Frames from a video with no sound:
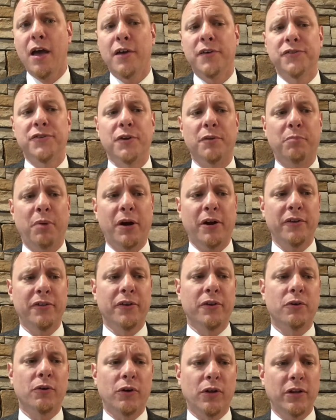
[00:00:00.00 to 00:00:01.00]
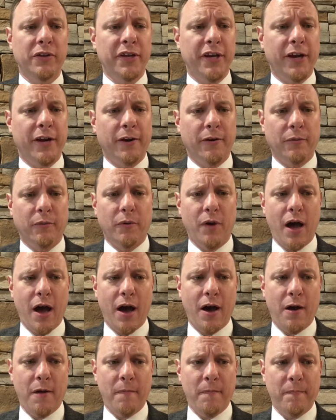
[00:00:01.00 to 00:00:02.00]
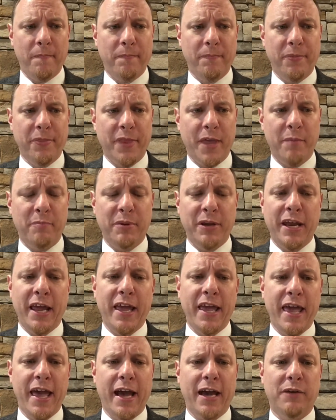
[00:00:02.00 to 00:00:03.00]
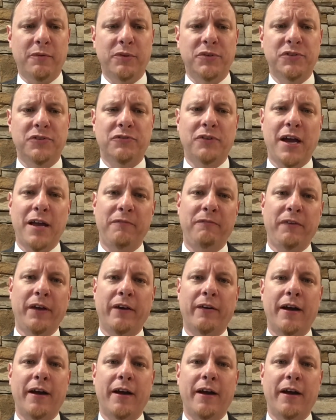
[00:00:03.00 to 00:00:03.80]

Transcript: So part of the goal here that Binet had was to try to figure